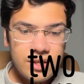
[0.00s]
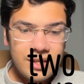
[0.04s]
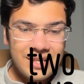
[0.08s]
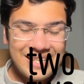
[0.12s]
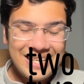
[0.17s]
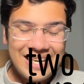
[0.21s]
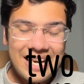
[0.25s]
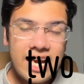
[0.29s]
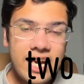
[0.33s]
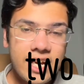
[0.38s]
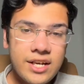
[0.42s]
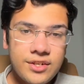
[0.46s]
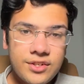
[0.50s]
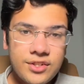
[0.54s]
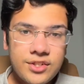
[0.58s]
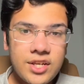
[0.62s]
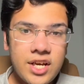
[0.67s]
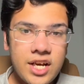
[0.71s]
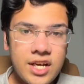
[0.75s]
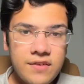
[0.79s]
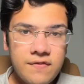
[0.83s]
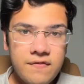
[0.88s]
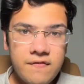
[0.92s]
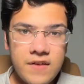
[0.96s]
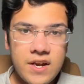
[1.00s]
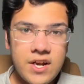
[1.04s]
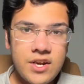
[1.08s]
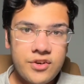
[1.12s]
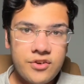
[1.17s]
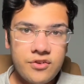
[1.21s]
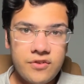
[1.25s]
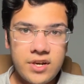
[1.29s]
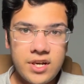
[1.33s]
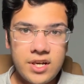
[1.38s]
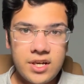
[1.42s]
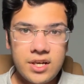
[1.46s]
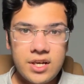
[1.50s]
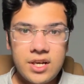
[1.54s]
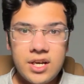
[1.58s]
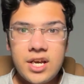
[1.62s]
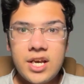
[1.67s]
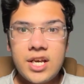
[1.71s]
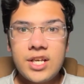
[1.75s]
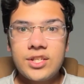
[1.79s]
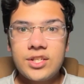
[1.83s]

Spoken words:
client-side filtering is